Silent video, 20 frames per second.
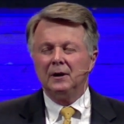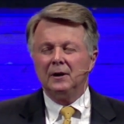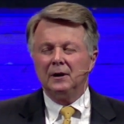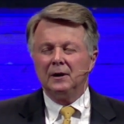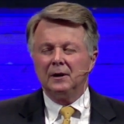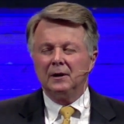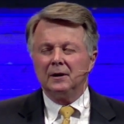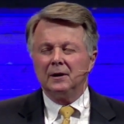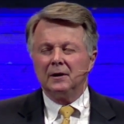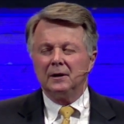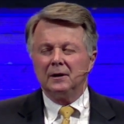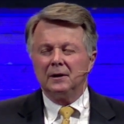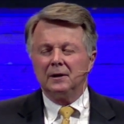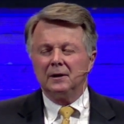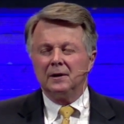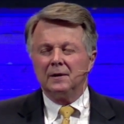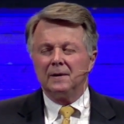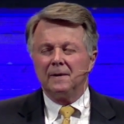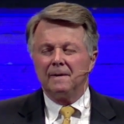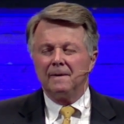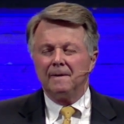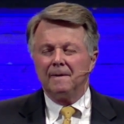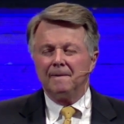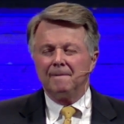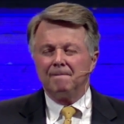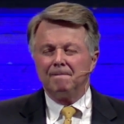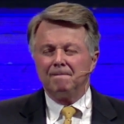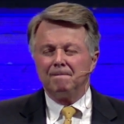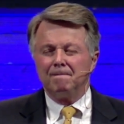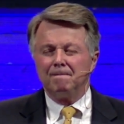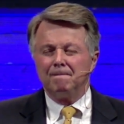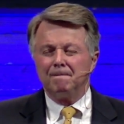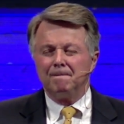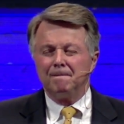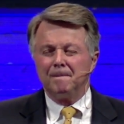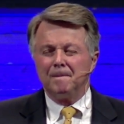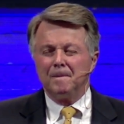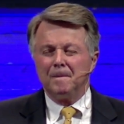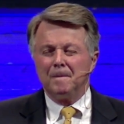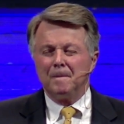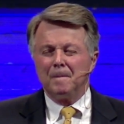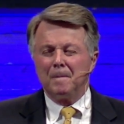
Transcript: (no one is talking)